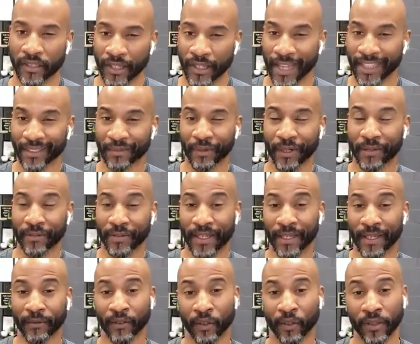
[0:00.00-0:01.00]
and that's why it
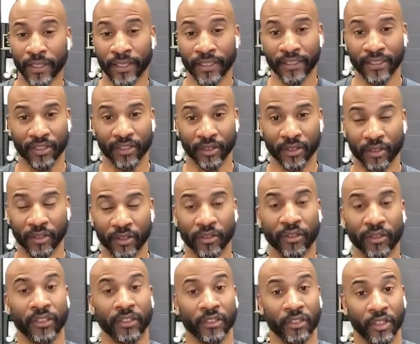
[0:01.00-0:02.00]
became so insular.
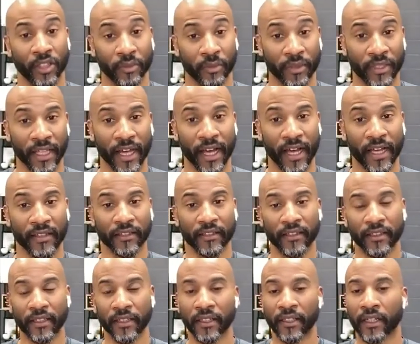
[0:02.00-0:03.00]
Could it be that?
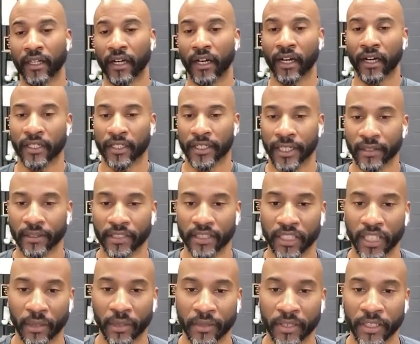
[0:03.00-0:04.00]
Carrie's
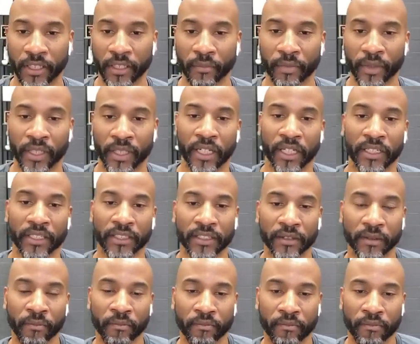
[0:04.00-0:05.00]
comment here: because
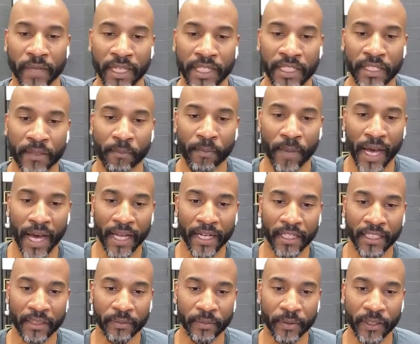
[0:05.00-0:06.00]
many bad
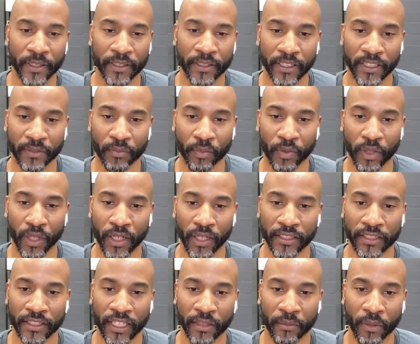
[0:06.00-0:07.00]
experiences,
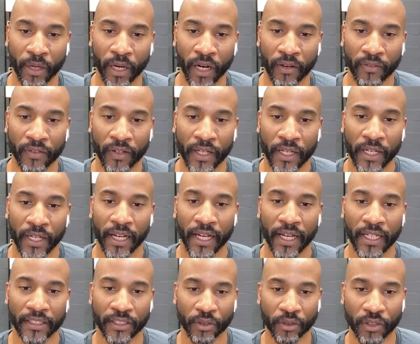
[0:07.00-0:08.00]
Pilates came off
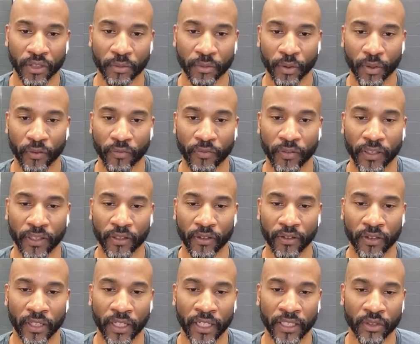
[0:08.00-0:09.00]
as only
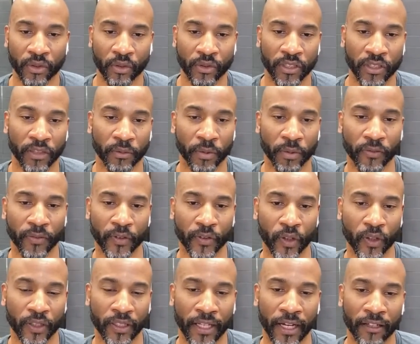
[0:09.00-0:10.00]
the perfect are
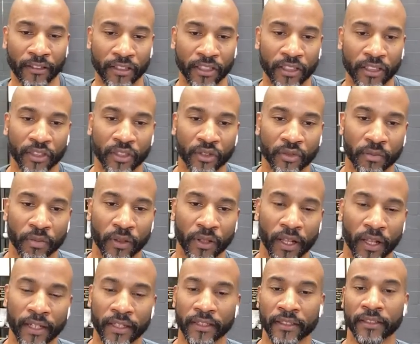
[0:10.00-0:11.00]
allowed to do
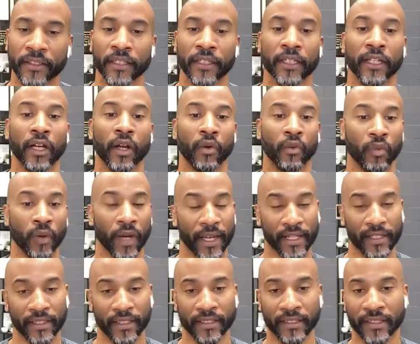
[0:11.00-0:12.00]
Pilates. Right,
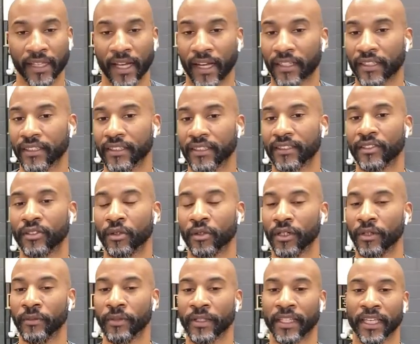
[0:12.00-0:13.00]
exactly. So
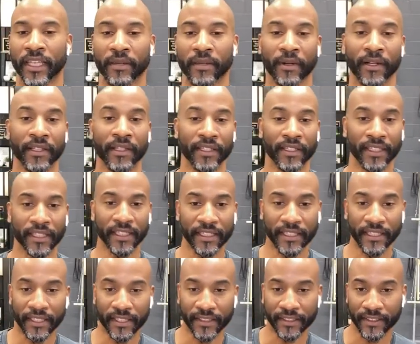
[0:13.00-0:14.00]
it became
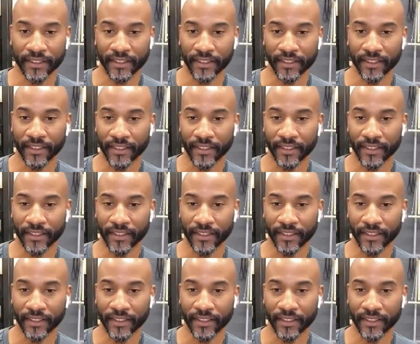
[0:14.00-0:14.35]
elitist.